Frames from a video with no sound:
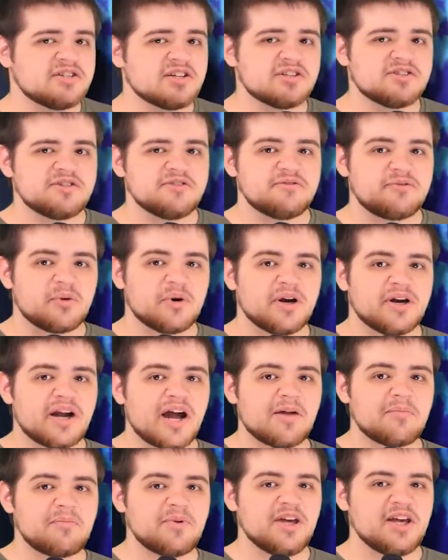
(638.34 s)
64
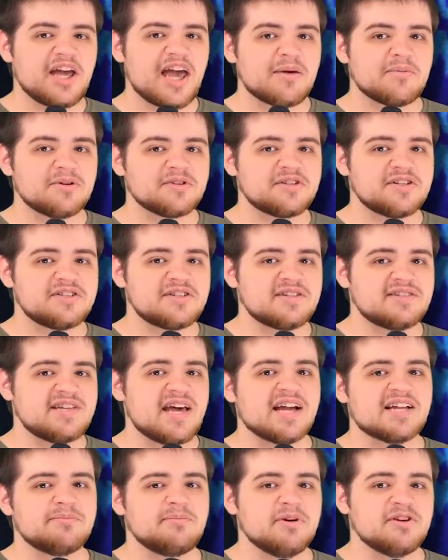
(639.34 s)
not being able to
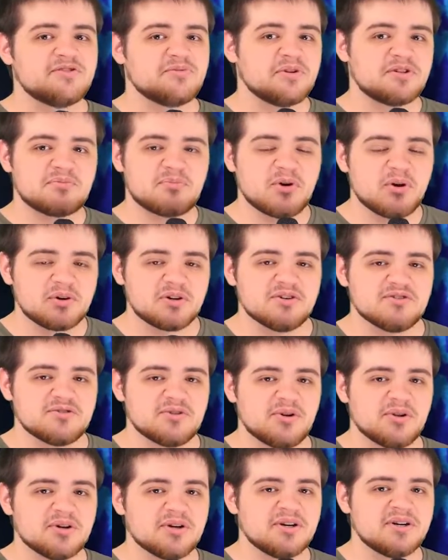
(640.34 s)
detect my Switch Pro
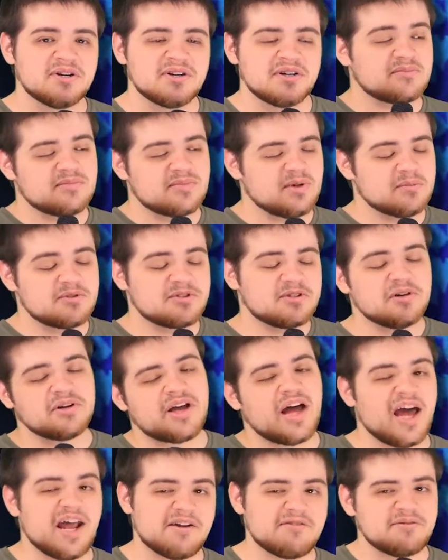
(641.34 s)
controller. I'm still
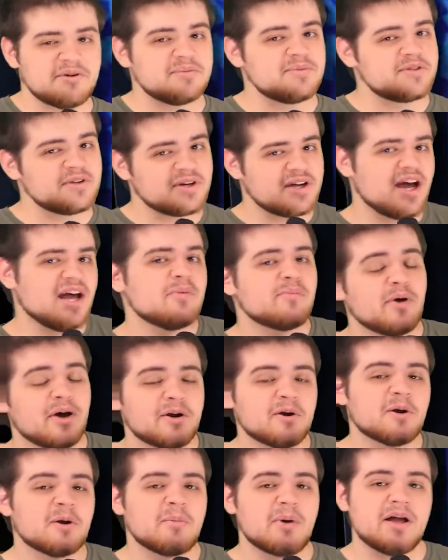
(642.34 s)
kind of I'm still kind of
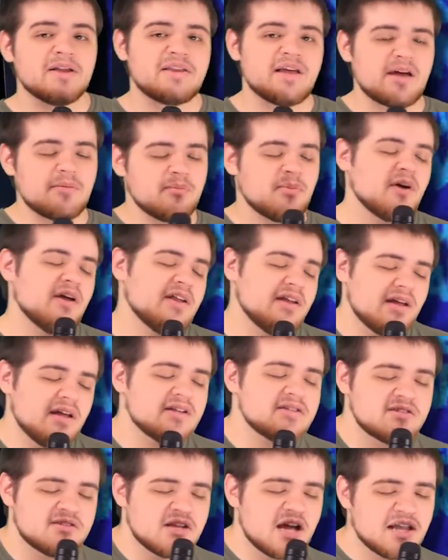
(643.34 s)
butthurt about that, but
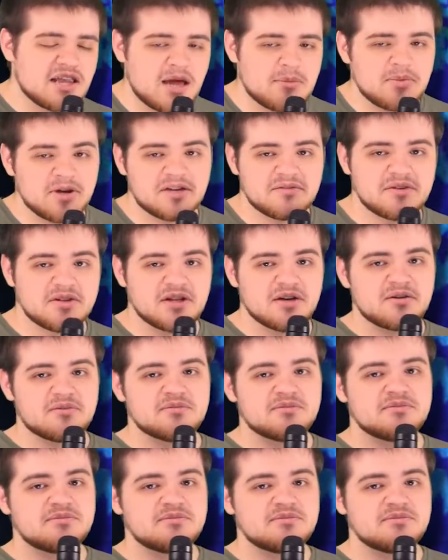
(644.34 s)
it's not that big of a deal.